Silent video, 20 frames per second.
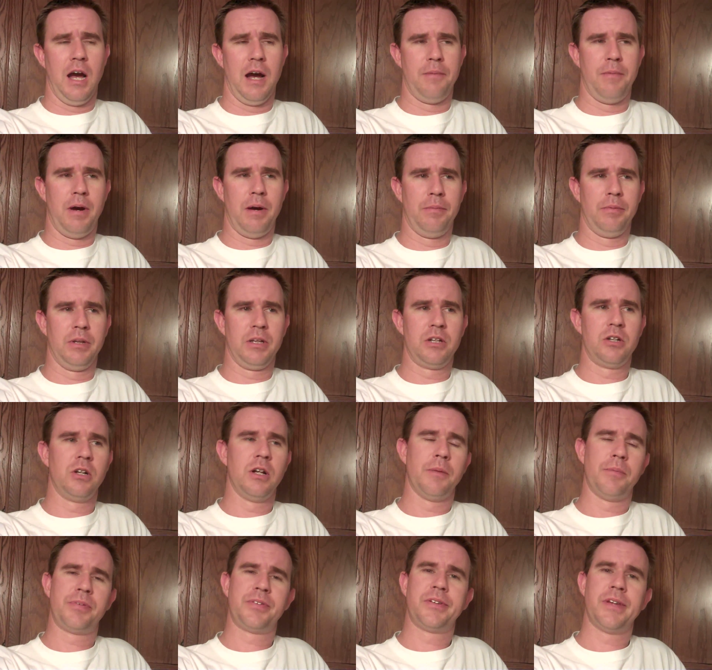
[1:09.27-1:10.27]
I'm, I'm a
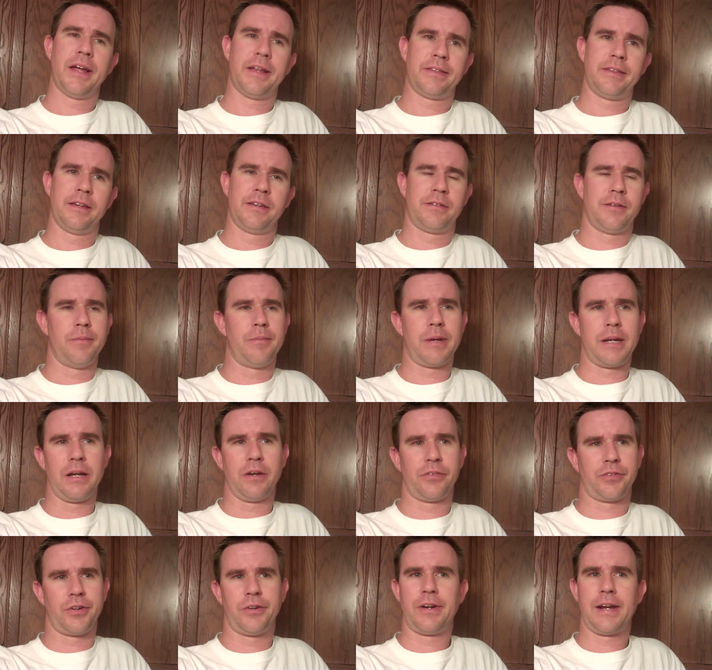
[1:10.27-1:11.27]
little upset that somebody
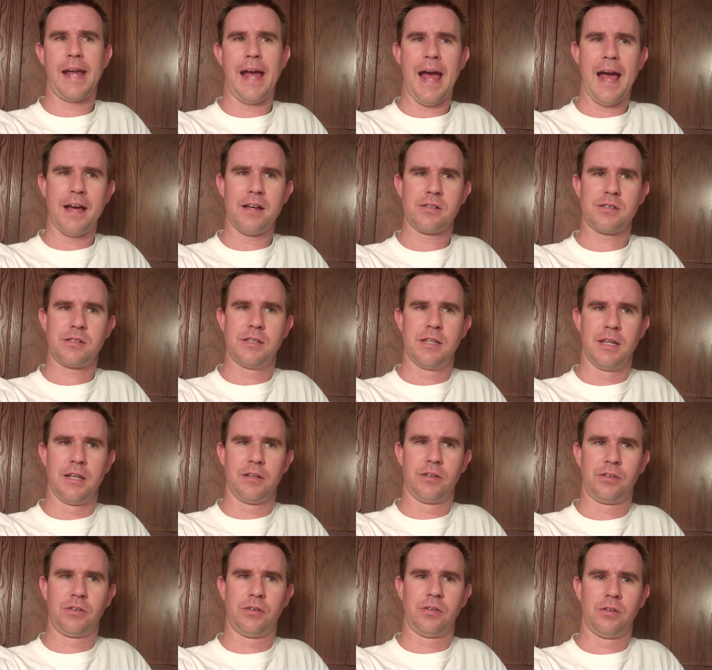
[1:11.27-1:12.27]
else already asked
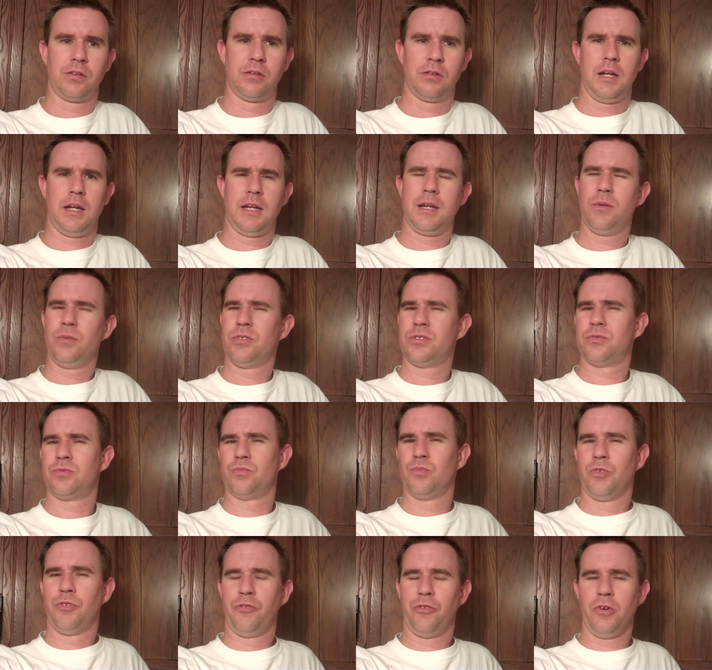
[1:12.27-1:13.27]
this. And he
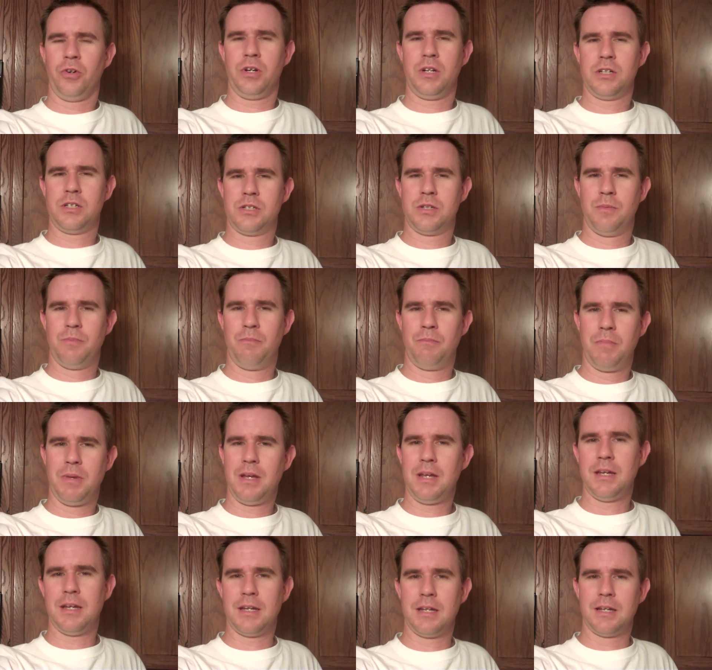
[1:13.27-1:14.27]
was referring to
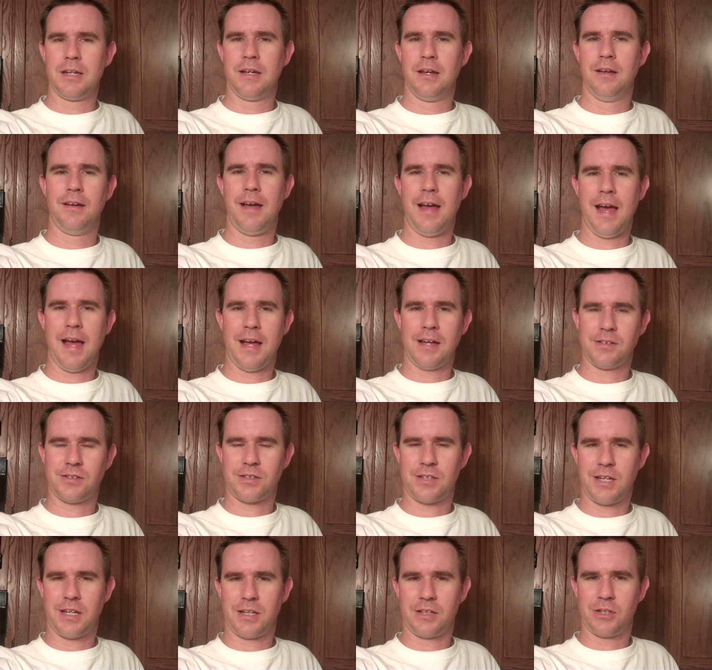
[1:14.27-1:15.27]
me
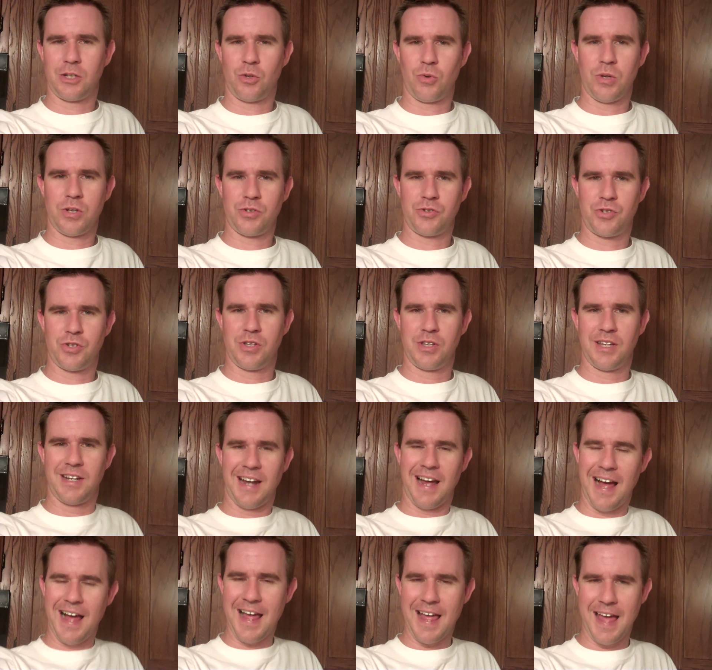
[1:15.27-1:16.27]
asking the question
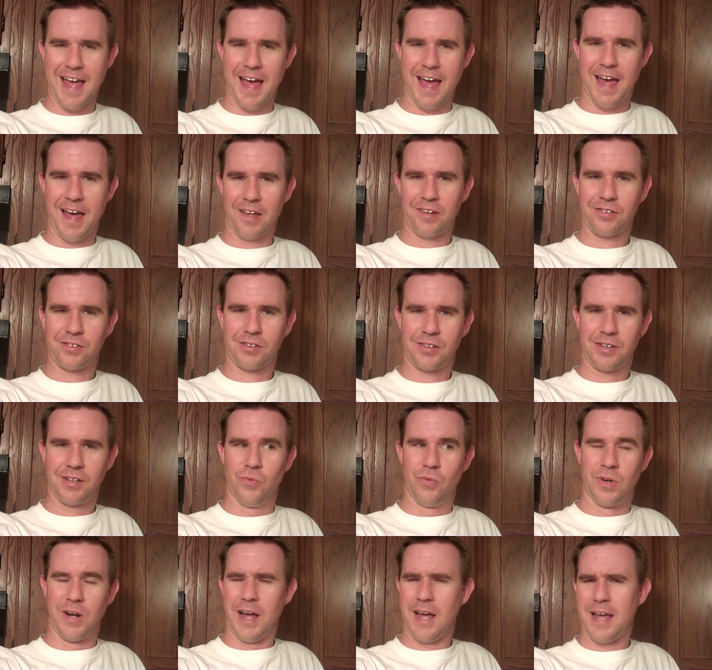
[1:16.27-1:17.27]
that I asked
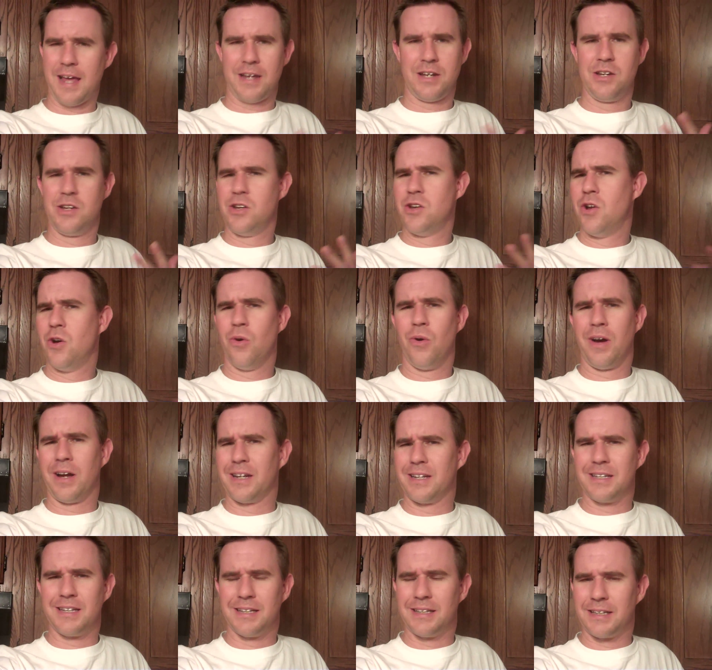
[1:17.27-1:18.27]
when I had no
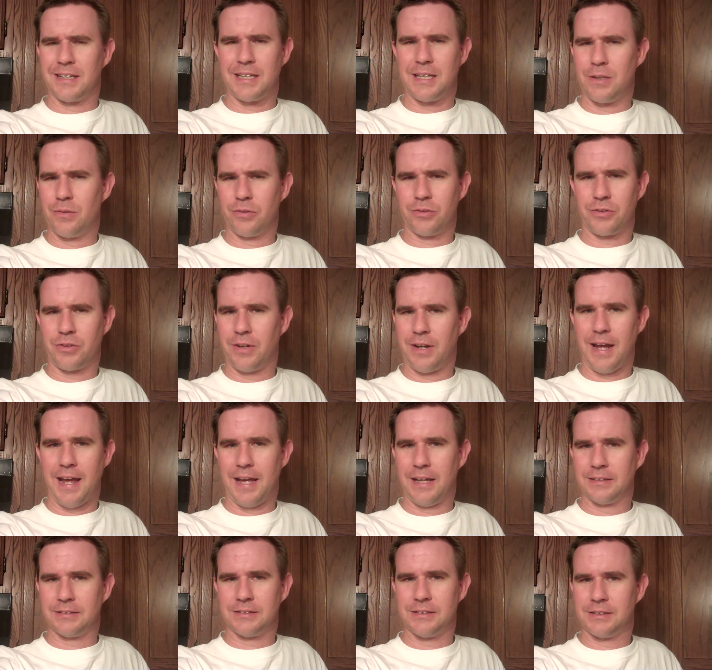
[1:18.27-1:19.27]
idea he was going to
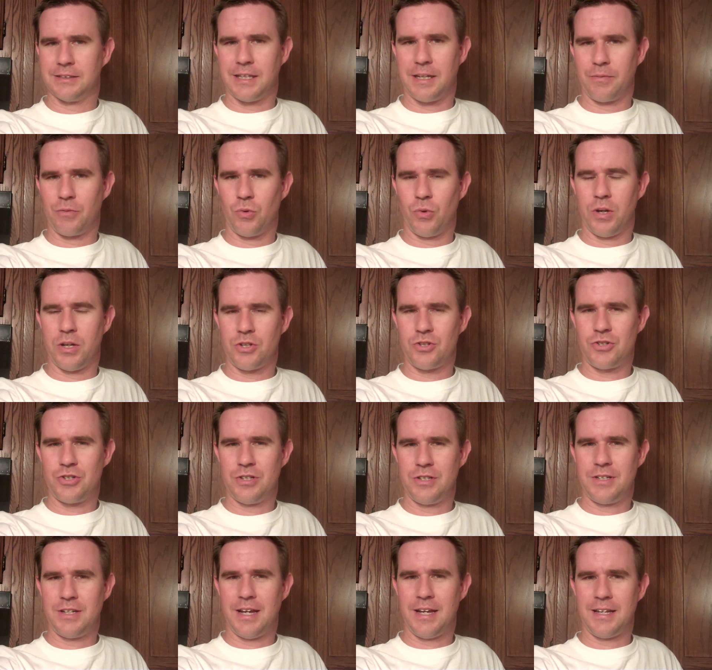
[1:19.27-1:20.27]
ask the same
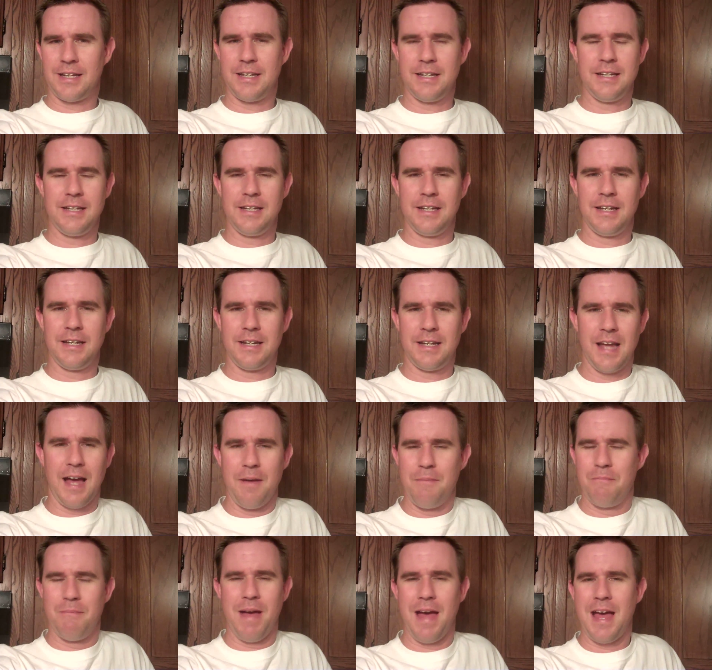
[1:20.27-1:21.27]
question, yet he, he
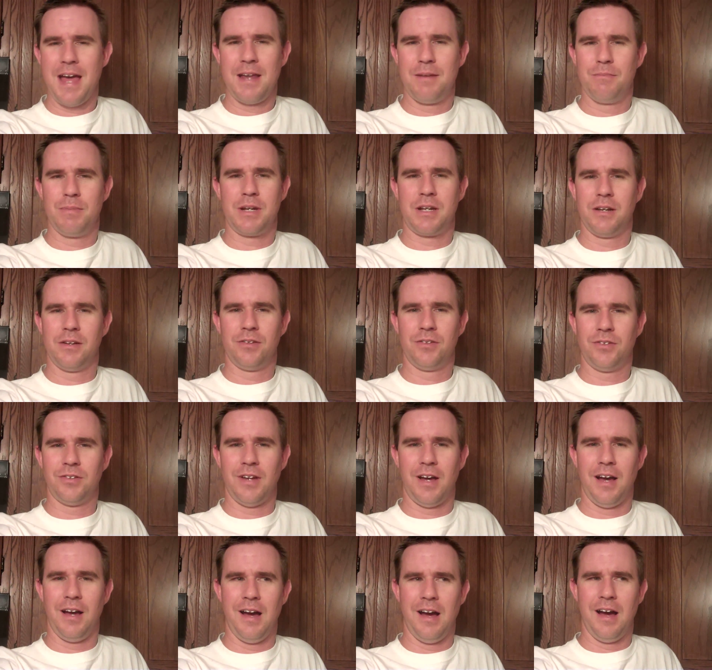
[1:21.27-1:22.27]
got mad
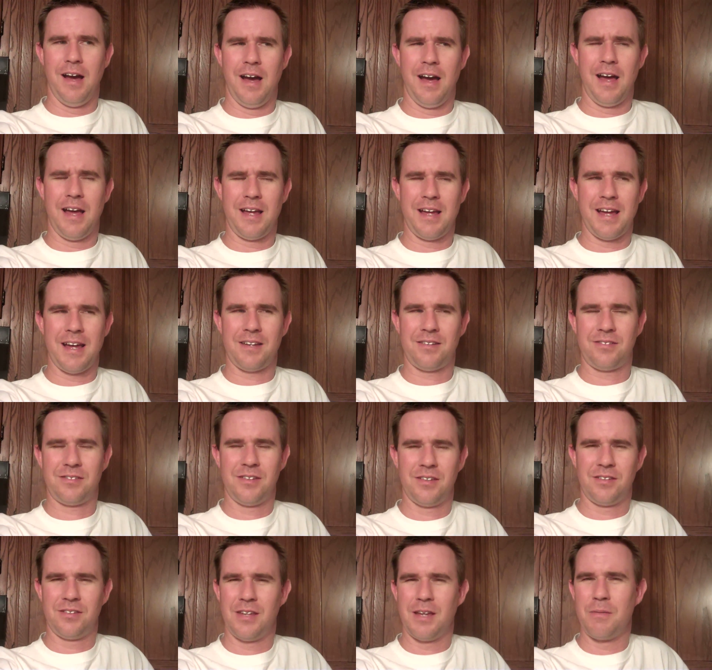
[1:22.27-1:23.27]
because I
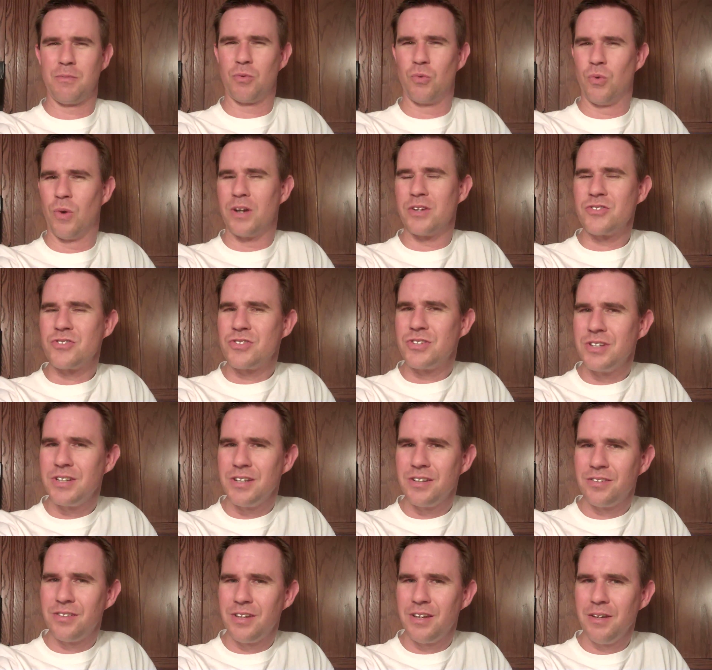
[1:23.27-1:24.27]
asked the same question
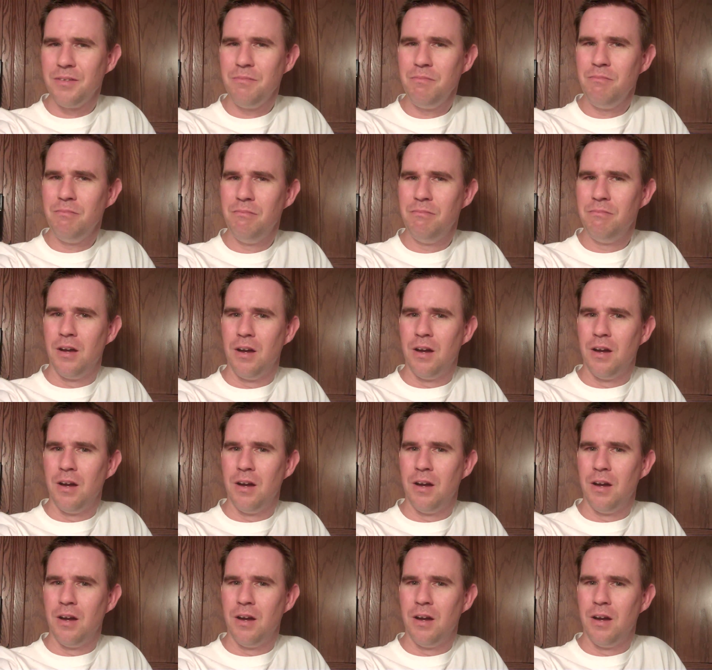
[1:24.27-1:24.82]
as him.